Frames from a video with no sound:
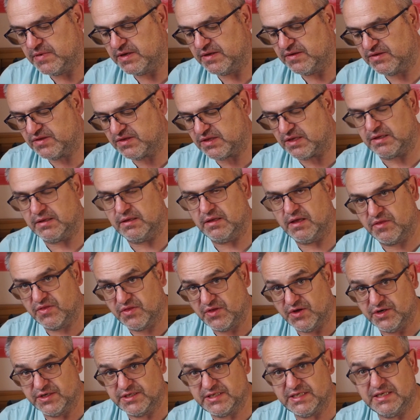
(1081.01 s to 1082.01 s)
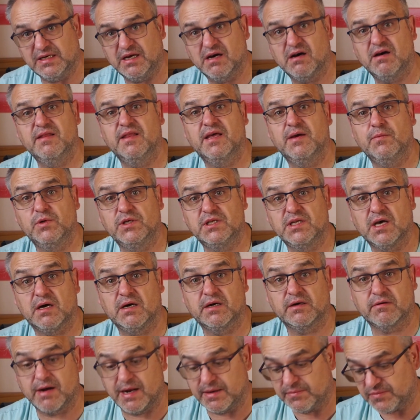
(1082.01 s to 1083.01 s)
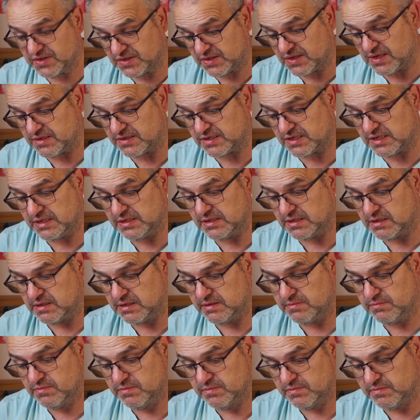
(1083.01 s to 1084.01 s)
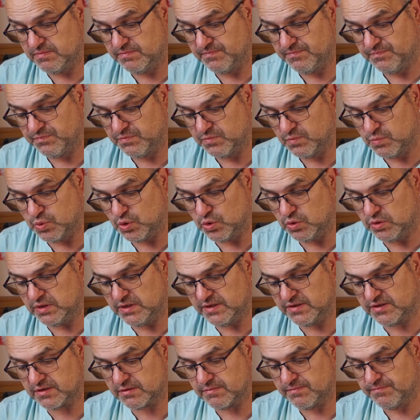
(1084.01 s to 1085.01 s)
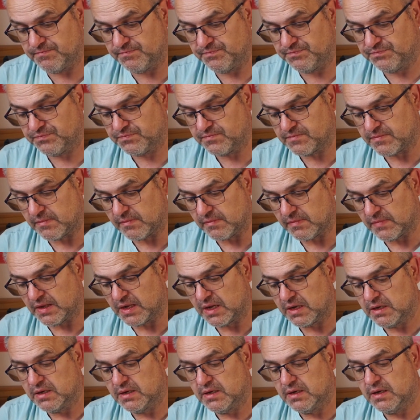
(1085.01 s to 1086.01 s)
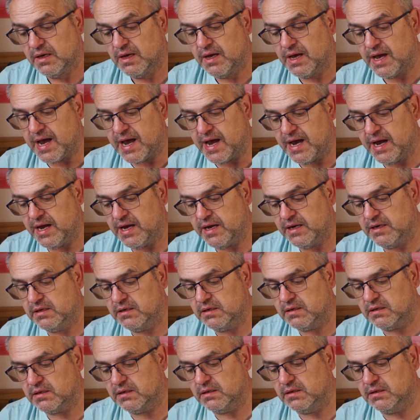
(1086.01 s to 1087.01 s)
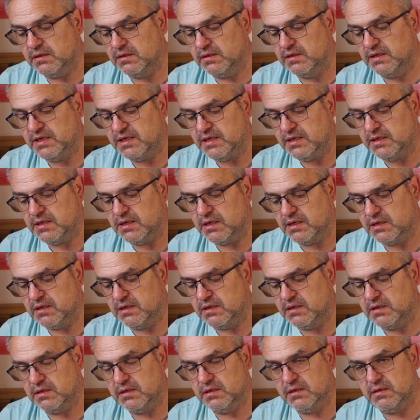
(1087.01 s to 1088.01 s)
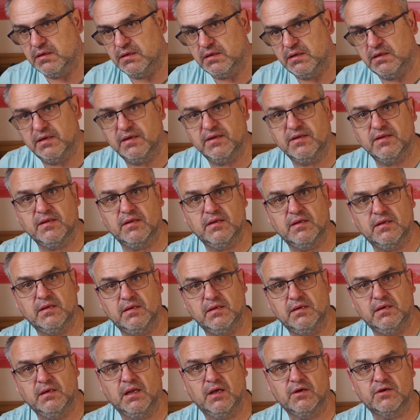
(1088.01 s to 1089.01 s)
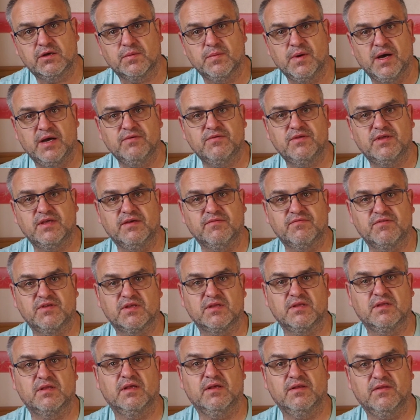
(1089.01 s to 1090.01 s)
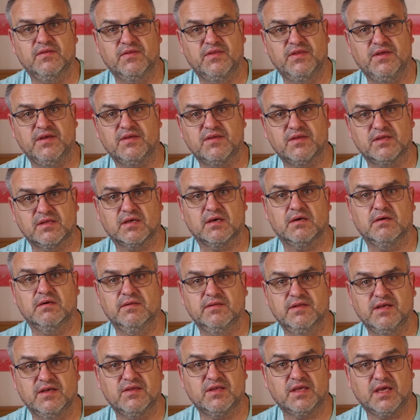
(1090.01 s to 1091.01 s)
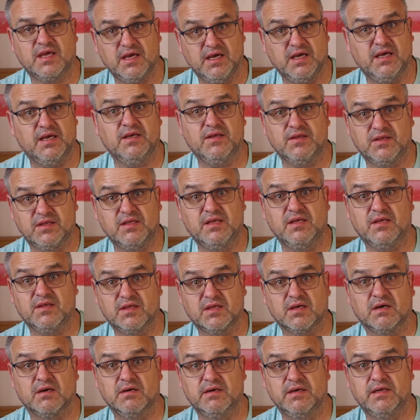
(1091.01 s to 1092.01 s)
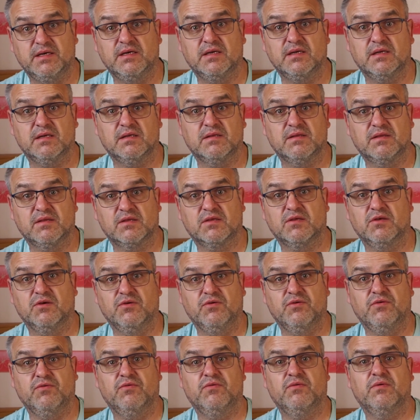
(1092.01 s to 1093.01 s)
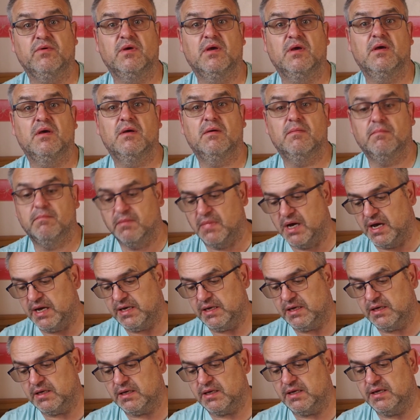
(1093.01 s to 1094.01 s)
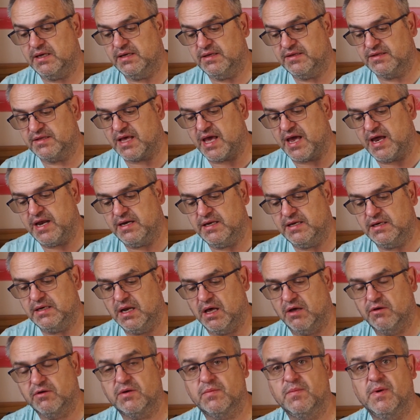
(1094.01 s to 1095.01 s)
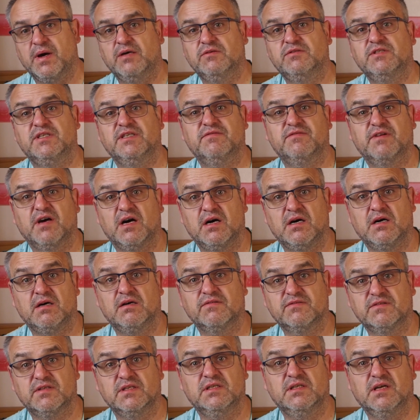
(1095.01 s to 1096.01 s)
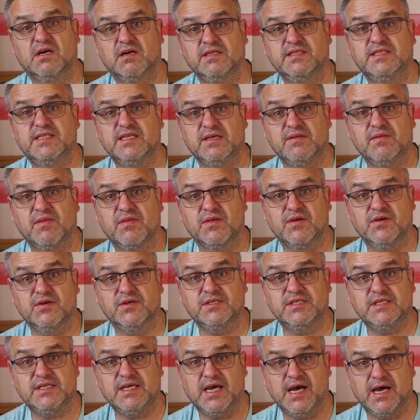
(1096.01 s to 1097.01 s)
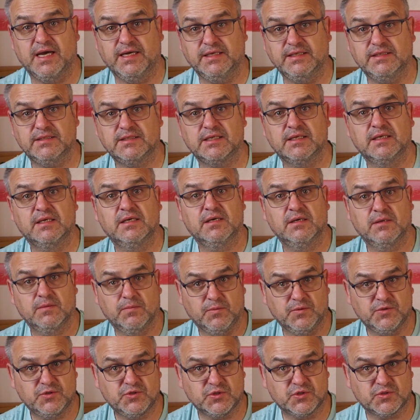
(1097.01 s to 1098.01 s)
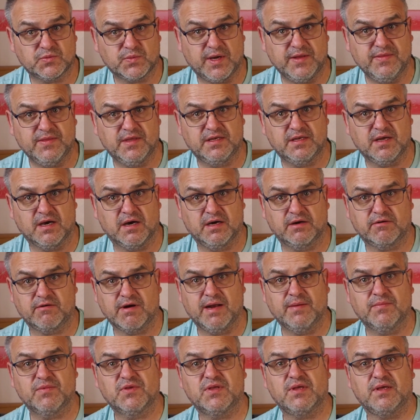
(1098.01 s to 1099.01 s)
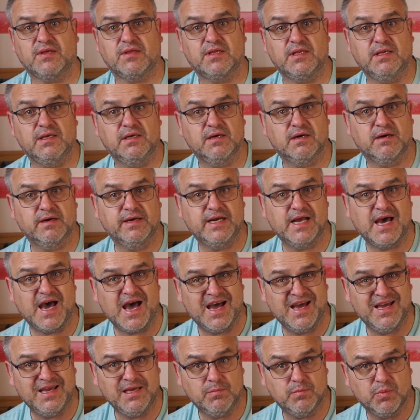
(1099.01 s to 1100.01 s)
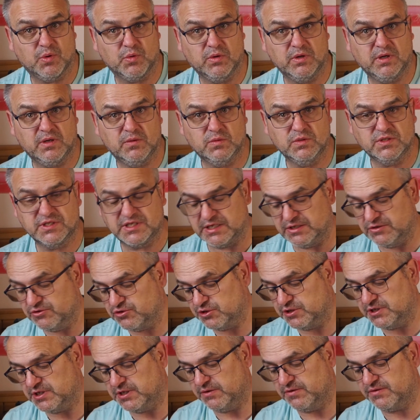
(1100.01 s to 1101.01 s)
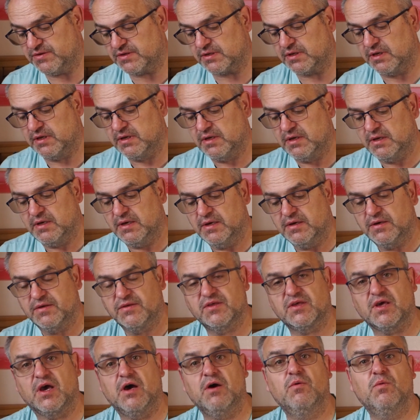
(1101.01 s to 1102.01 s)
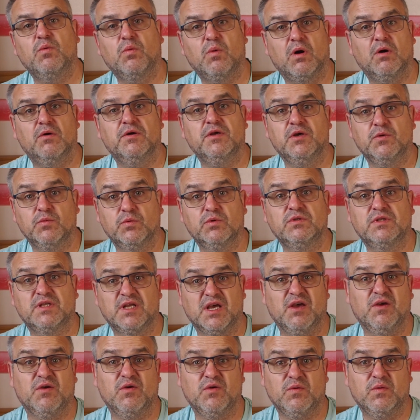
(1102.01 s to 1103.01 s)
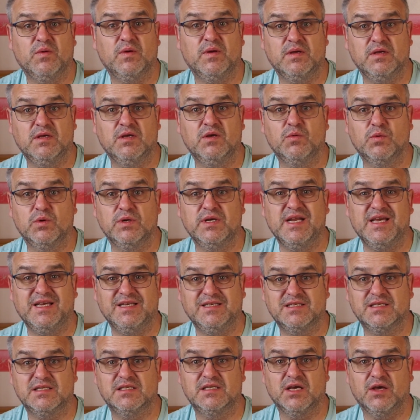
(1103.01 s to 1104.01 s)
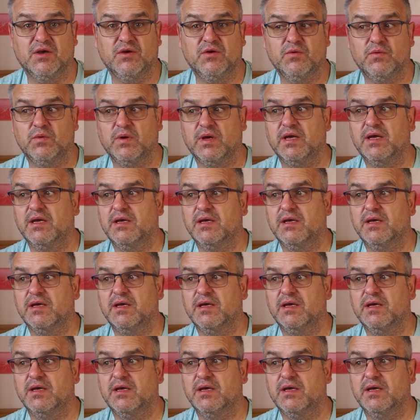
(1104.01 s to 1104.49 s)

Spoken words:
39, they were diagram 69 boilers. And the locomotives that this kit is designed to make is any locomotive after 1938, which is when the diagram 69A boiler was introduced. So what you would need to do,